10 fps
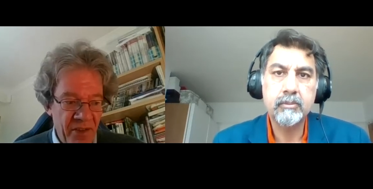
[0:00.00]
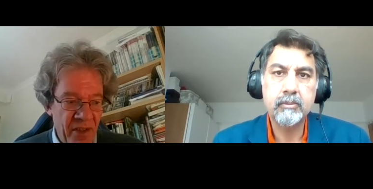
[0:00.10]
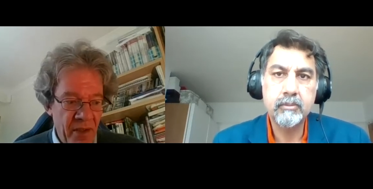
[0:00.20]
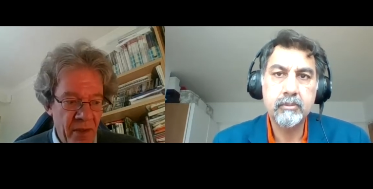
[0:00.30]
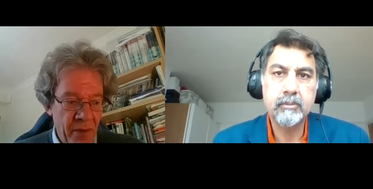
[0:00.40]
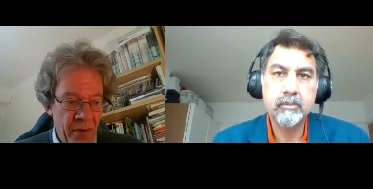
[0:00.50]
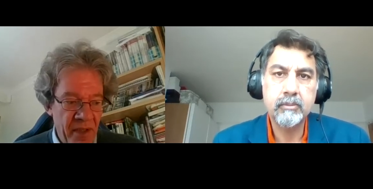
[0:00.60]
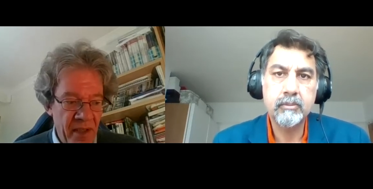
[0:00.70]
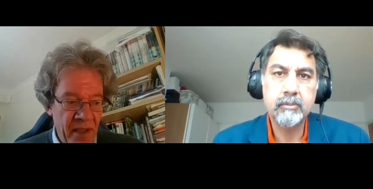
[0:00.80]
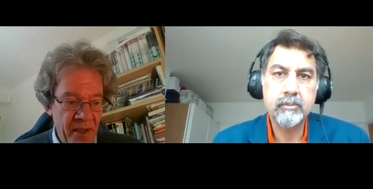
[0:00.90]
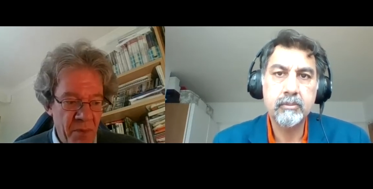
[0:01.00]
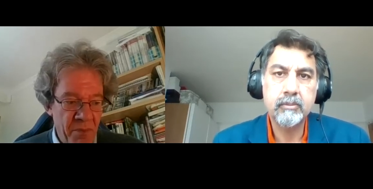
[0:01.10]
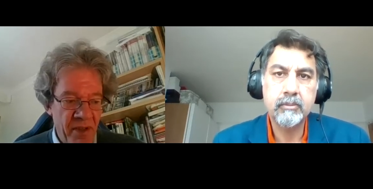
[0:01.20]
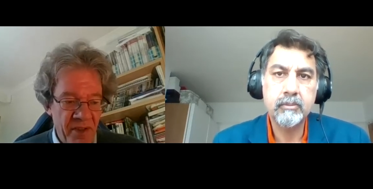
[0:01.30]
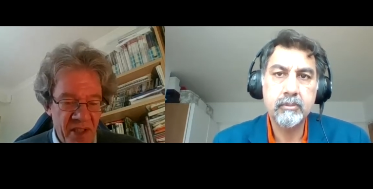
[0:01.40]
Speaker 1: so the, the
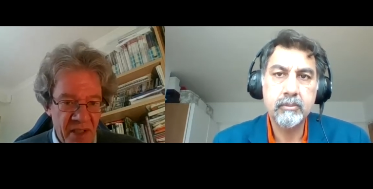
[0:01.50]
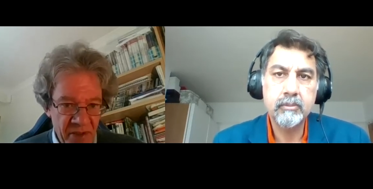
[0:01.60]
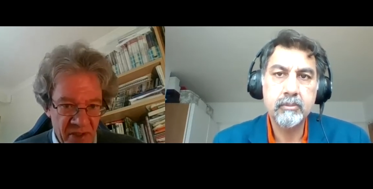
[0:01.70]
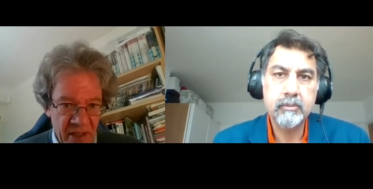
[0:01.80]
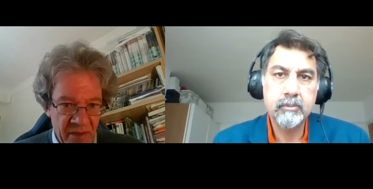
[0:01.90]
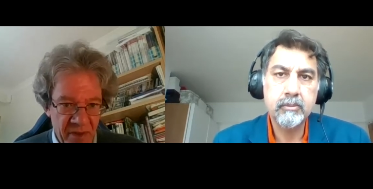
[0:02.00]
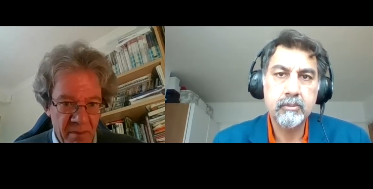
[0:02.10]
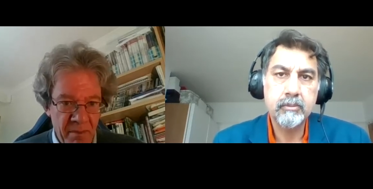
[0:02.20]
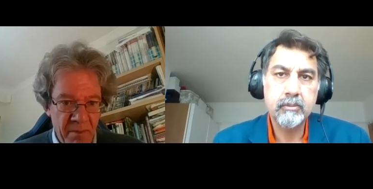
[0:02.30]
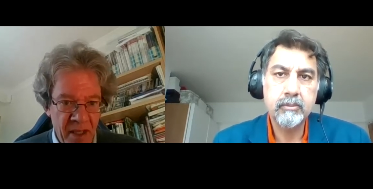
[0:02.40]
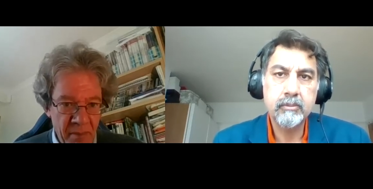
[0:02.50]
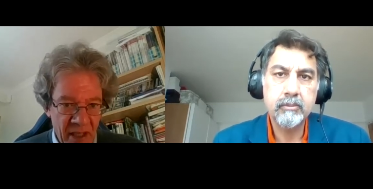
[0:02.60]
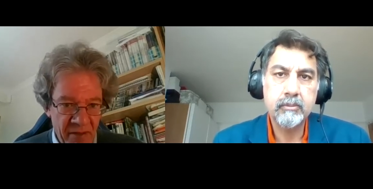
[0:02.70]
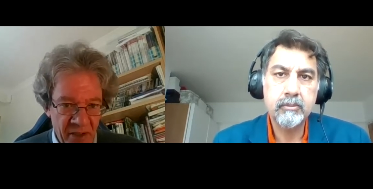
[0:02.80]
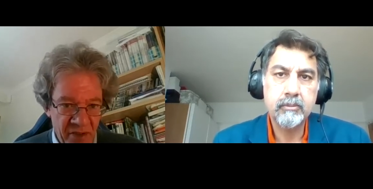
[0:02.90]
productivity from
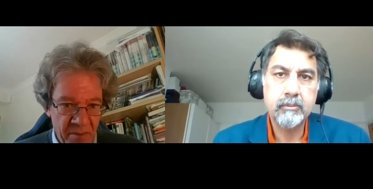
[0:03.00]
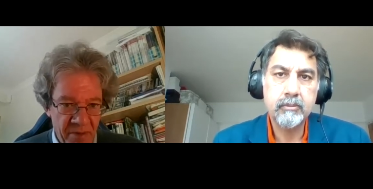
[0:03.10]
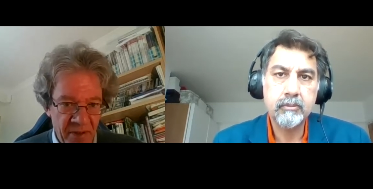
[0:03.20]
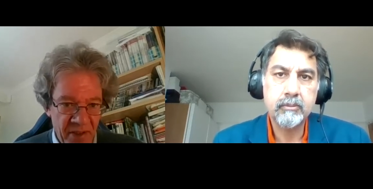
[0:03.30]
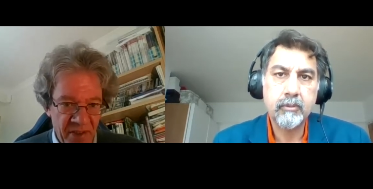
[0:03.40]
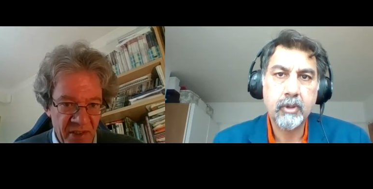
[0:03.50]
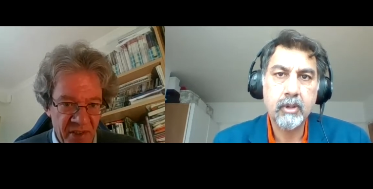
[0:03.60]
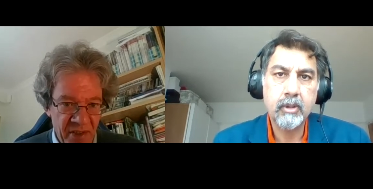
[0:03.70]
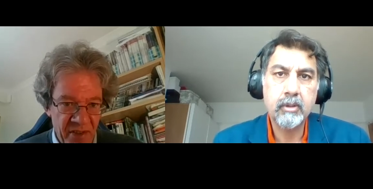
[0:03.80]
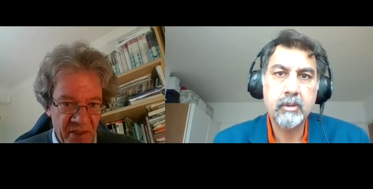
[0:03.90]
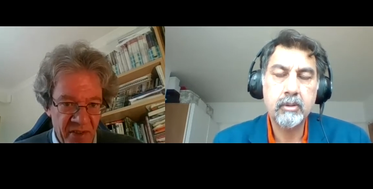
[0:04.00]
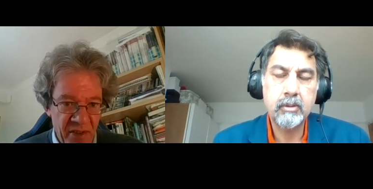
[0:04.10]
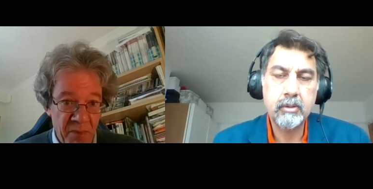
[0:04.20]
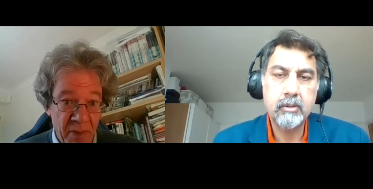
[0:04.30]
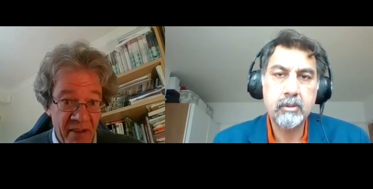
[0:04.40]
biomanufacturing processes is, is,
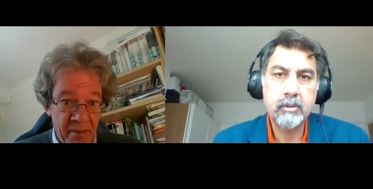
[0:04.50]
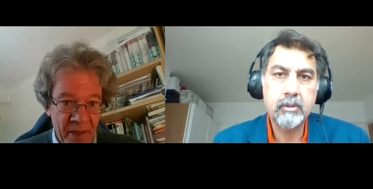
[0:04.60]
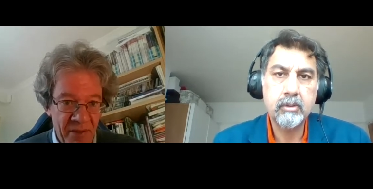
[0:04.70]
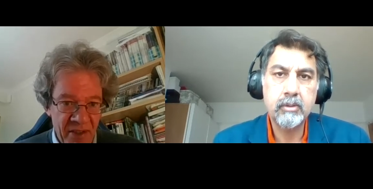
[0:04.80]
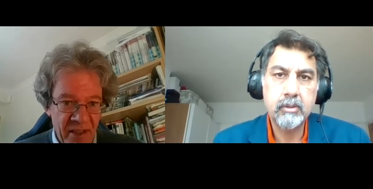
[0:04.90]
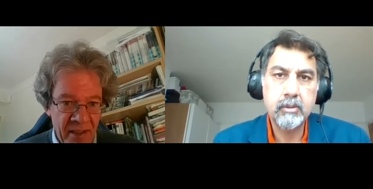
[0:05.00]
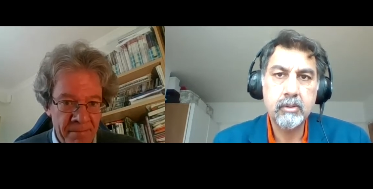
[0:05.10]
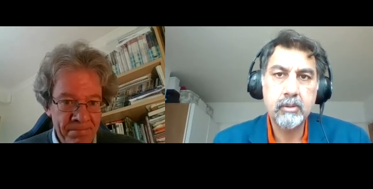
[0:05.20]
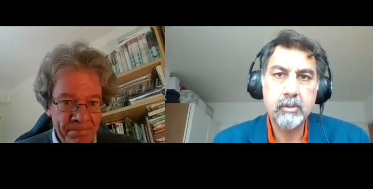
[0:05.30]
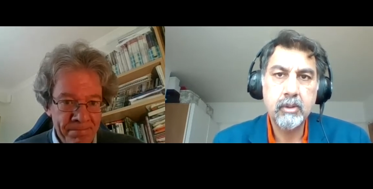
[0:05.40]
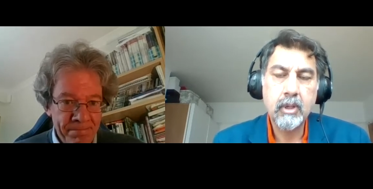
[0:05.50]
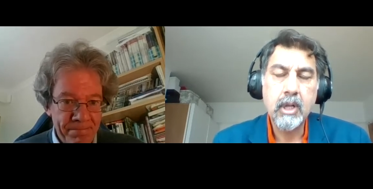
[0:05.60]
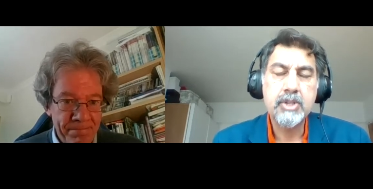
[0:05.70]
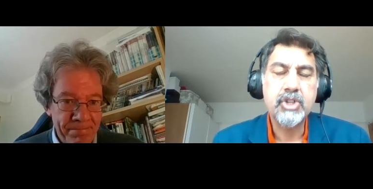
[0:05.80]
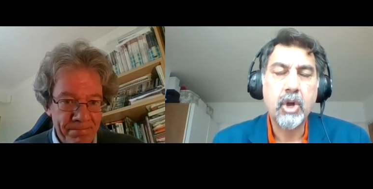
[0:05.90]
is paramount
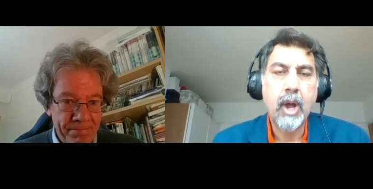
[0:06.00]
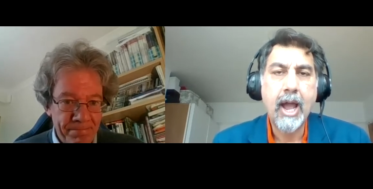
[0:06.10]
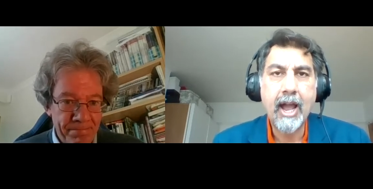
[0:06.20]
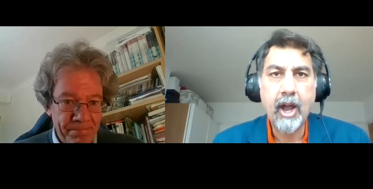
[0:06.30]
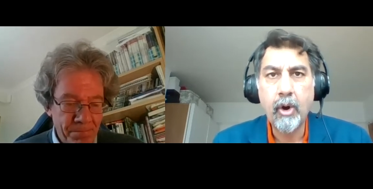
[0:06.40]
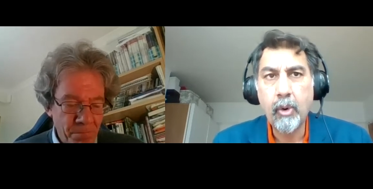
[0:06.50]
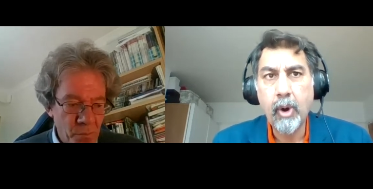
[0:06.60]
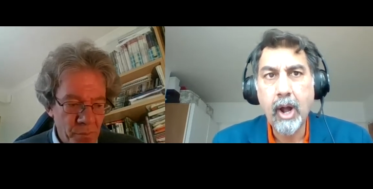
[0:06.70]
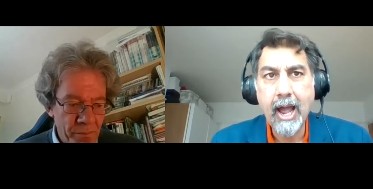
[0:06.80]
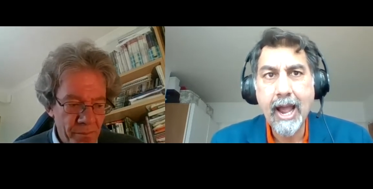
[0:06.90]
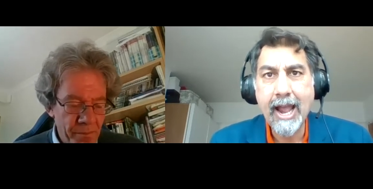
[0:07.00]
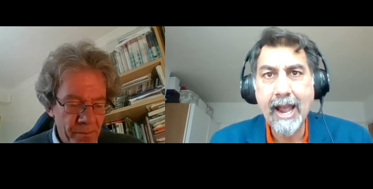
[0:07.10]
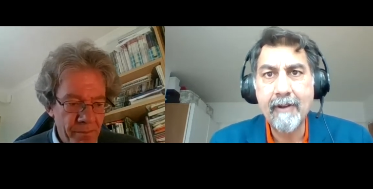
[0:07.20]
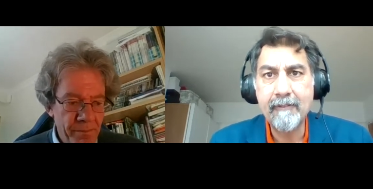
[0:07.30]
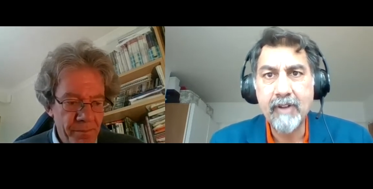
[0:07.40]
Speaker 2: So how
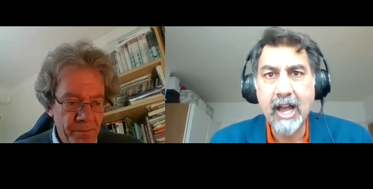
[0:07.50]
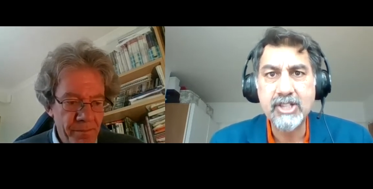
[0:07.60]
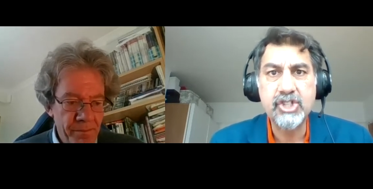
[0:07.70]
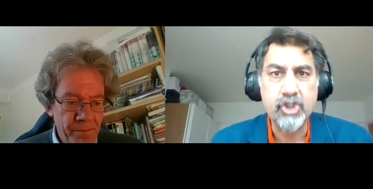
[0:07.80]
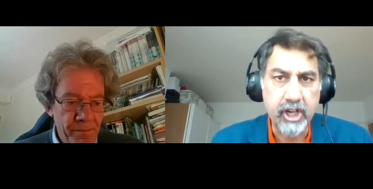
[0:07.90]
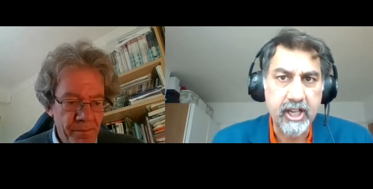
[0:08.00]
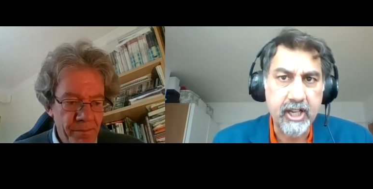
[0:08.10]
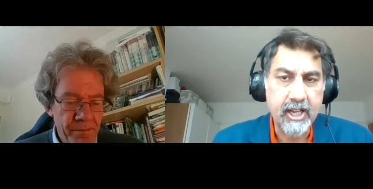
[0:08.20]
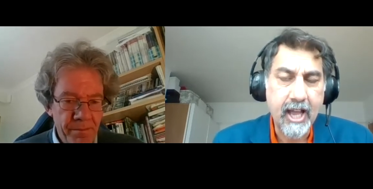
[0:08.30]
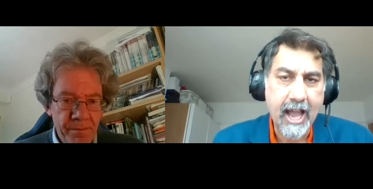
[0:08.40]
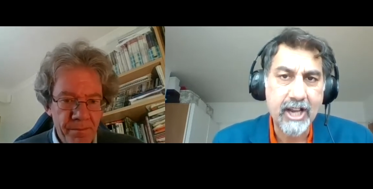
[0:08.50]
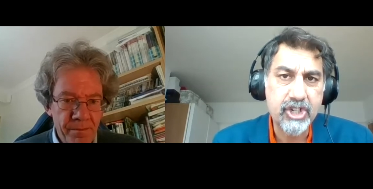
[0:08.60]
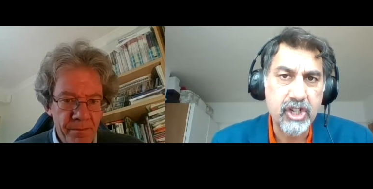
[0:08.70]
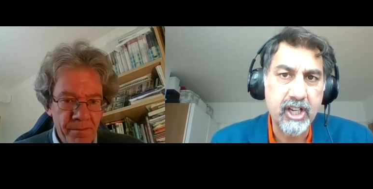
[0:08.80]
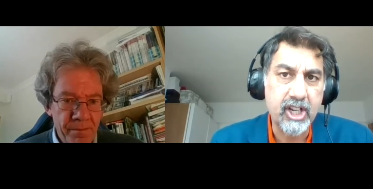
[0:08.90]
have Astrea
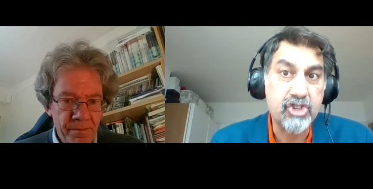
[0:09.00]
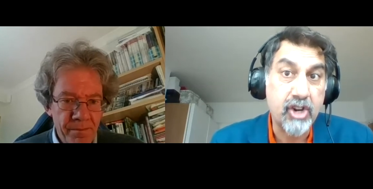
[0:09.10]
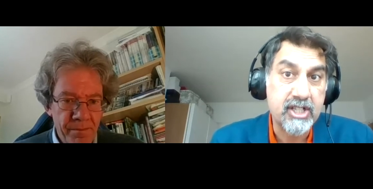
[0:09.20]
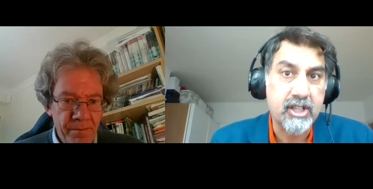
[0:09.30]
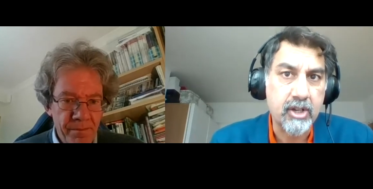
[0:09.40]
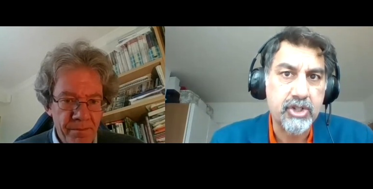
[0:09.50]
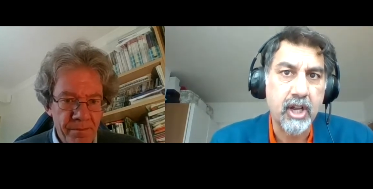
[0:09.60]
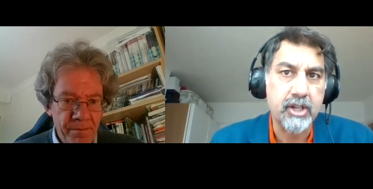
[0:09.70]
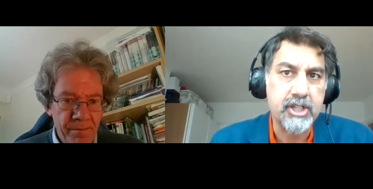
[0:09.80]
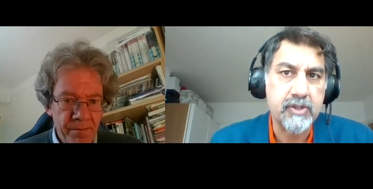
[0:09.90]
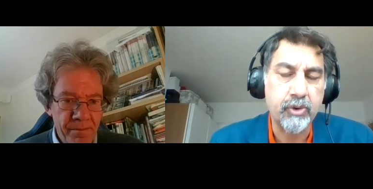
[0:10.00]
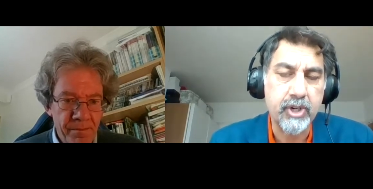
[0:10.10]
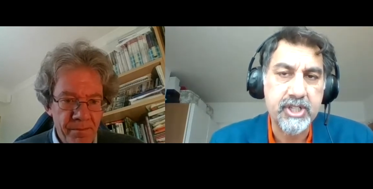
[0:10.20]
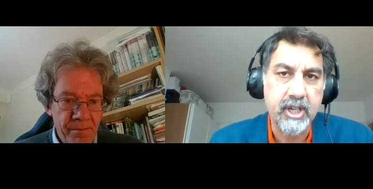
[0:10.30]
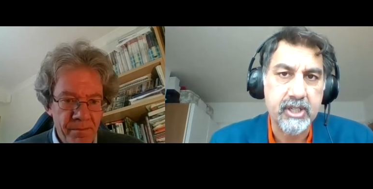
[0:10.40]
actually addressed those challenges for
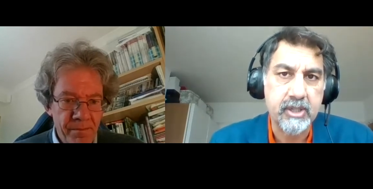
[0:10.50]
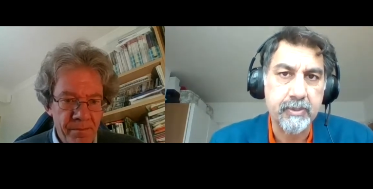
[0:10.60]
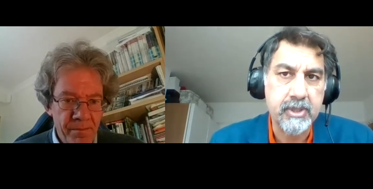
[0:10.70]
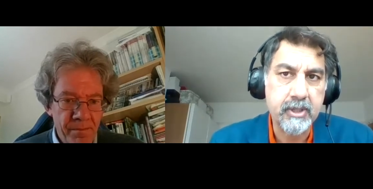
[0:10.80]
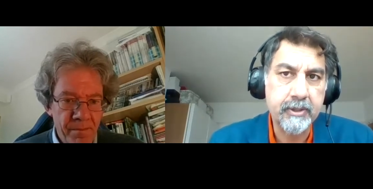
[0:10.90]
its customers?